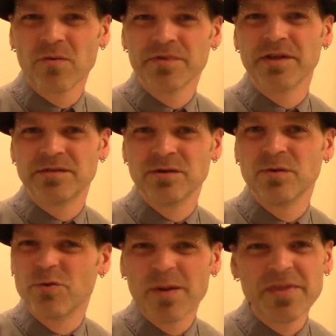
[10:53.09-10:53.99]
what they do,
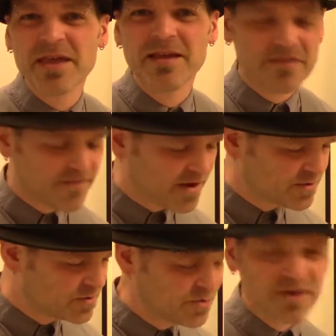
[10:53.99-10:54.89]
or maybe they in fact
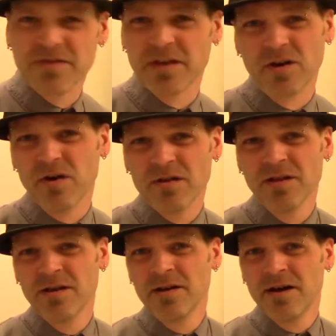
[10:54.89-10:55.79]
don't do anything at
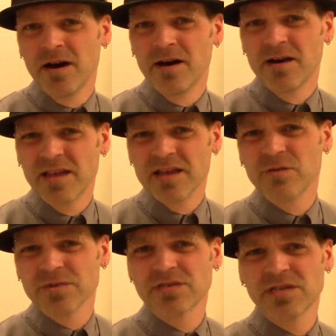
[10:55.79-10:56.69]
all. Again, he
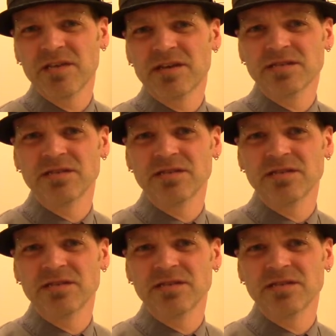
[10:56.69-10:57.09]
wants to say that doesn't